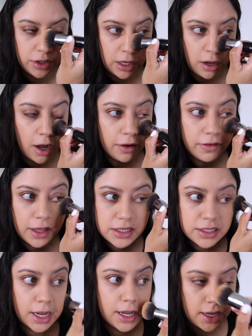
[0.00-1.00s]
turning off
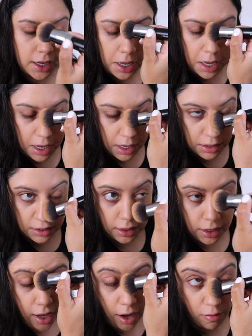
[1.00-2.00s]
last night and
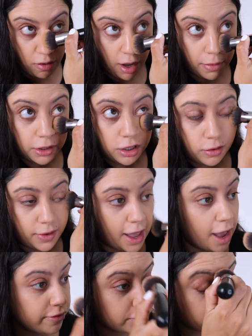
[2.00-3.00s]
I woke up a little bit
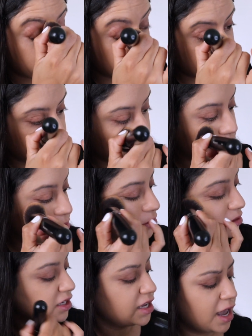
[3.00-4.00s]
afterwards and my husband
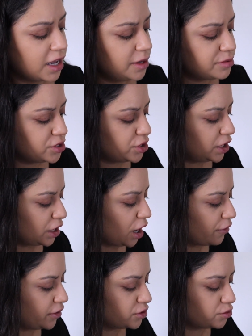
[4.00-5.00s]
was like, yeah, it keeps turning
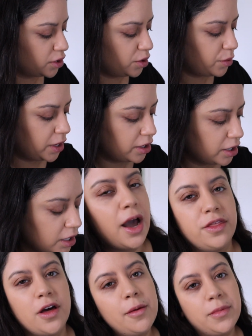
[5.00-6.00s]
off. That's really weird.
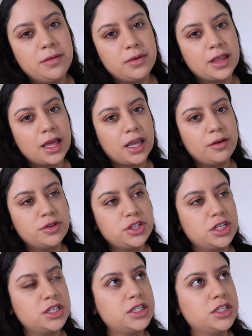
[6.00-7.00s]
I thought maybe it was
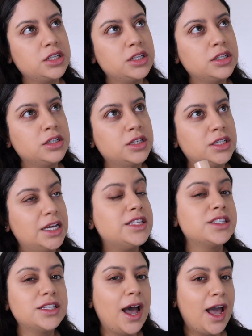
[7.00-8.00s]
just,
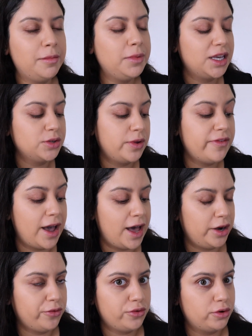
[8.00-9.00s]
it's time because we've
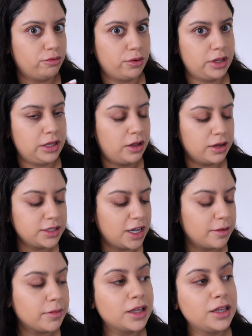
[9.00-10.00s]
had it for a really long
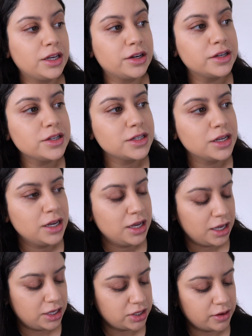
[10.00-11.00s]
time, years.
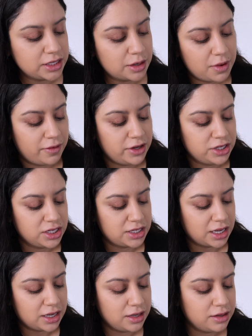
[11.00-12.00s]
And so I was like, maybe it's just
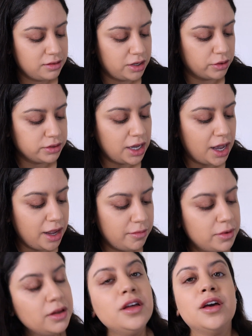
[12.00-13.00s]

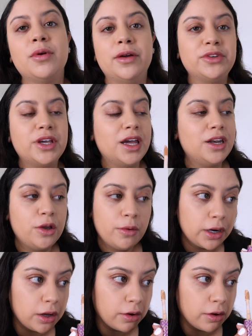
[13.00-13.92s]
time. We have to get a new one